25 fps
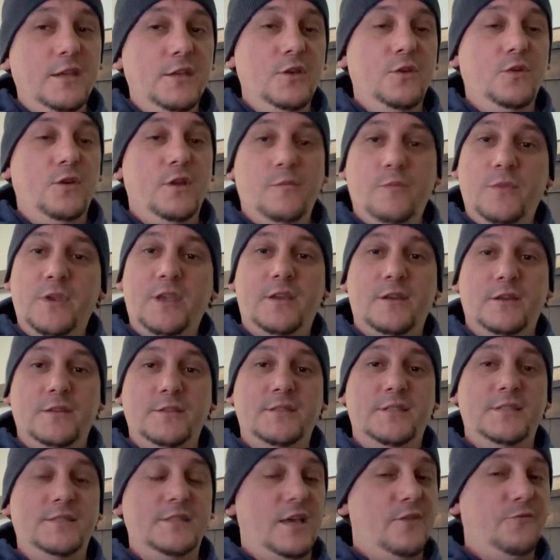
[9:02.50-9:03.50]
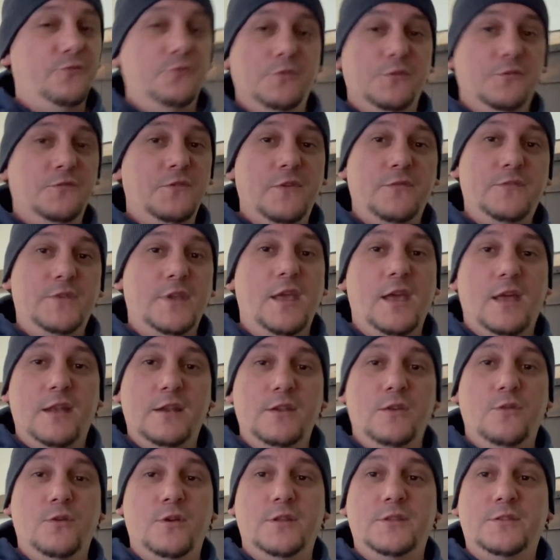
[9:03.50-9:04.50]
unit because these F-150 head
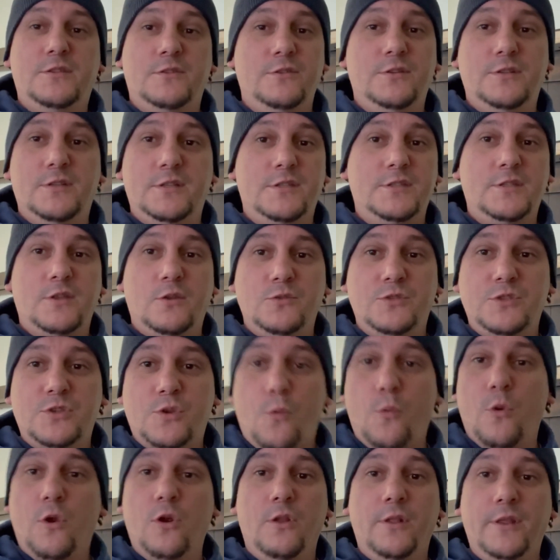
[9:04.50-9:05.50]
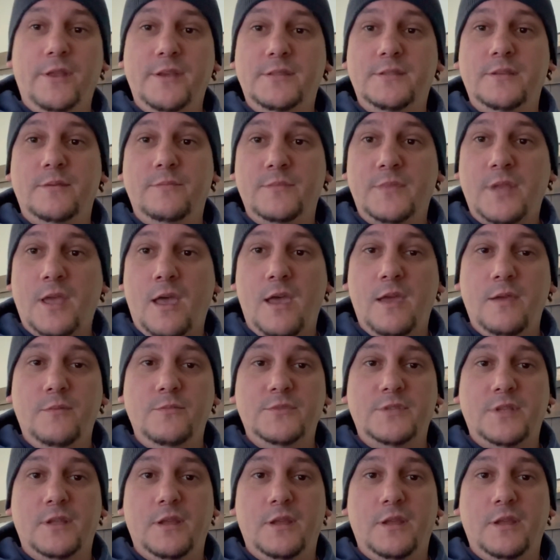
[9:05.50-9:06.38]
units are just so squirrely sometimes.